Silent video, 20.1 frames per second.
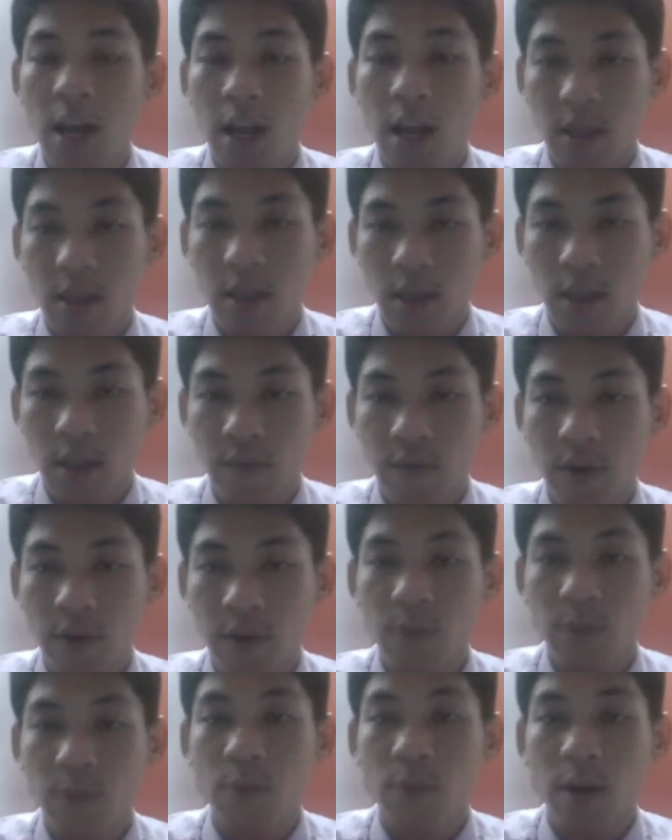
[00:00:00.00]
Therefore,
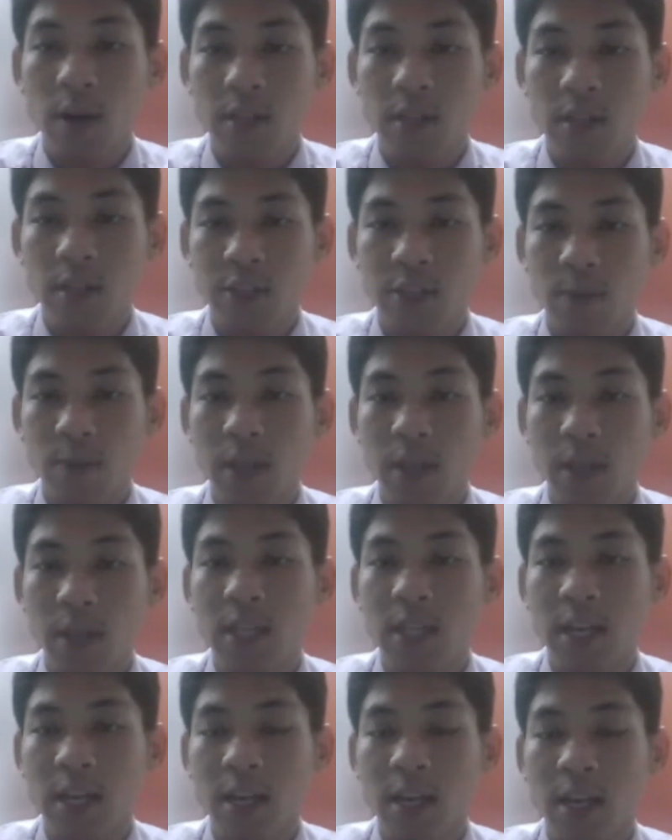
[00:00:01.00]
polarization method,